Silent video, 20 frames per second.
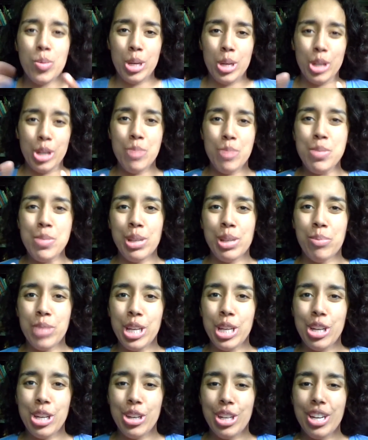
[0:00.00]
but it could be
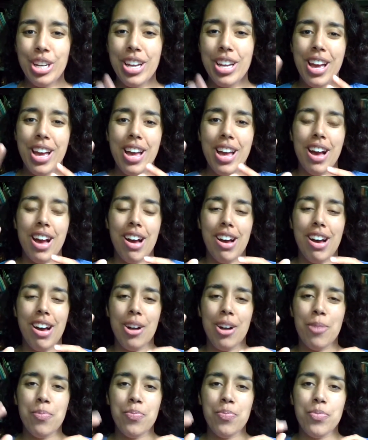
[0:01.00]
something good.
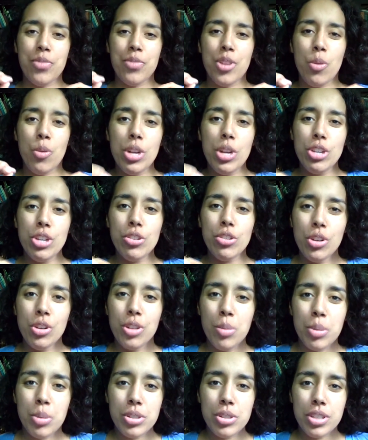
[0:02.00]
Uh, when you're the
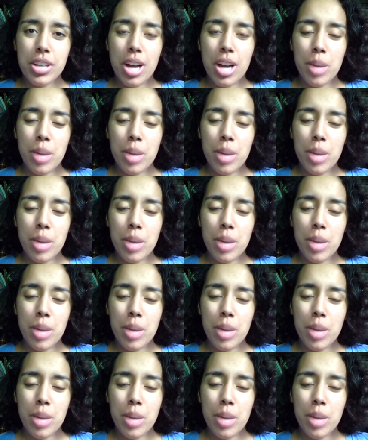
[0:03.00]
only person